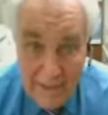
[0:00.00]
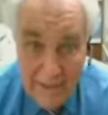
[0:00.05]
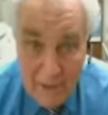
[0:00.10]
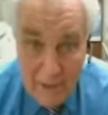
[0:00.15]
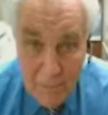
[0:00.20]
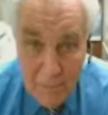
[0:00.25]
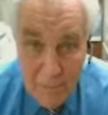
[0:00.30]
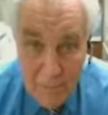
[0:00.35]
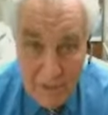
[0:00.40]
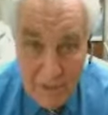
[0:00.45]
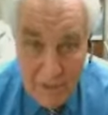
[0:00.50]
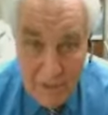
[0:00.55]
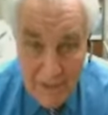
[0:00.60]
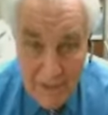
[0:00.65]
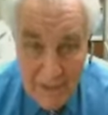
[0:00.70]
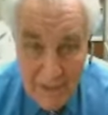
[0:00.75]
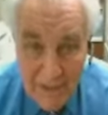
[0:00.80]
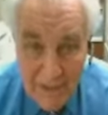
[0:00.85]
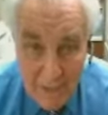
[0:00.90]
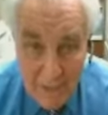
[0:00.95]
that you put the
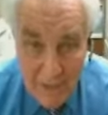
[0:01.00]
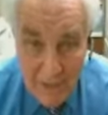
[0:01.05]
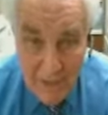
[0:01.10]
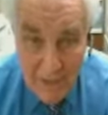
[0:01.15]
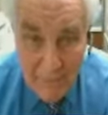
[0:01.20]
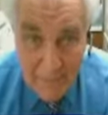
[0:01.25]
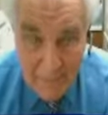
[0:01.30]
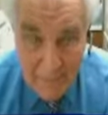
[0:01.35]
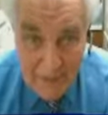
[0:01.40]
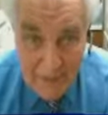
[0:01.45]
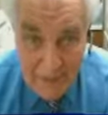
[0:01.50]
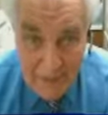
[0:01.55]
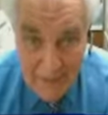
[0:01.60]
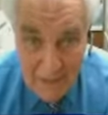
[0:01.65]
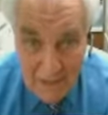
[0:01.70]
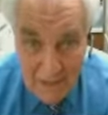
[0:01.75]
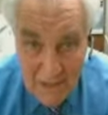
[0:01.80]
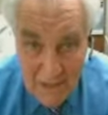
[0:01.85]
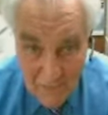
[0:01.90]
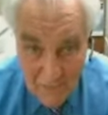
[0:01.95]
teeth in the proper
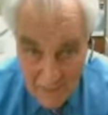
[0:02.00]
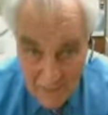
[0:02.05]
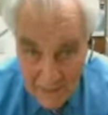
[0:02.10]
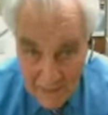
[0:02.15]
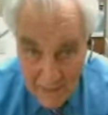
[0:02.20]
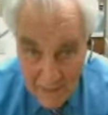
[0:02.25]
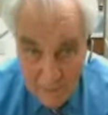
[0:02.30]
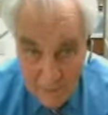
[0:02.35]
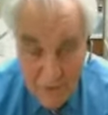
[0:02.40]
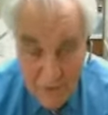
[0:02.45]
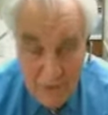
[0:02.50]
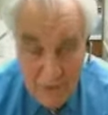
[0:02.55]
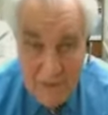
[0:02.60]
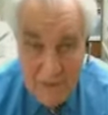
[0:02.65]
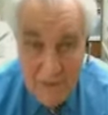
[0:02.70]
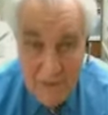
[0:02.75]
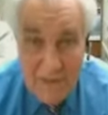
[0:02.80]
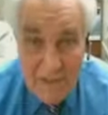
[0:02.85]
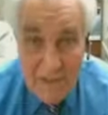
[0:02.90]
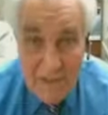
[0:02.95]
place for that
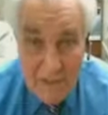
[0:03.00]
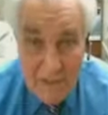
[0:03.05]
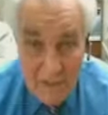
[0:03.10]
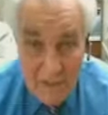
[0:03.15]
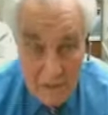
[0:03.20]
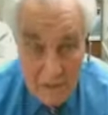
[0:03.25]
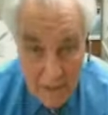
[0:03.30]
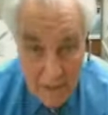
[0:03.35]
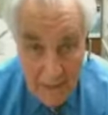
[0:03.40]
person's